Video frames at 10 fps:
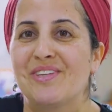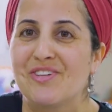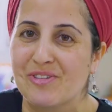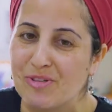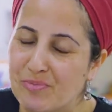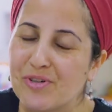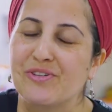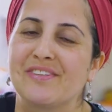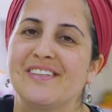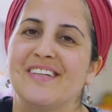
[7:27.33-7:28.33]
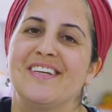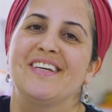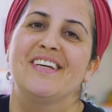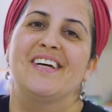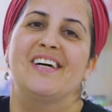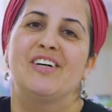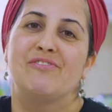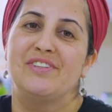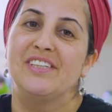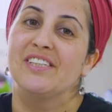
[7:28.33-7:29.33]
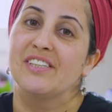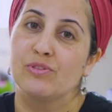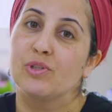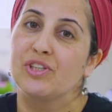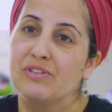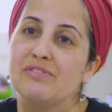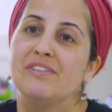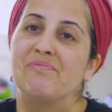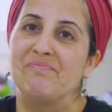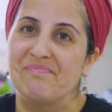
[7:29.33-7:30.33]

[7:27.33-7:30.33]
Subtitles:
with your support of the Rothschild children.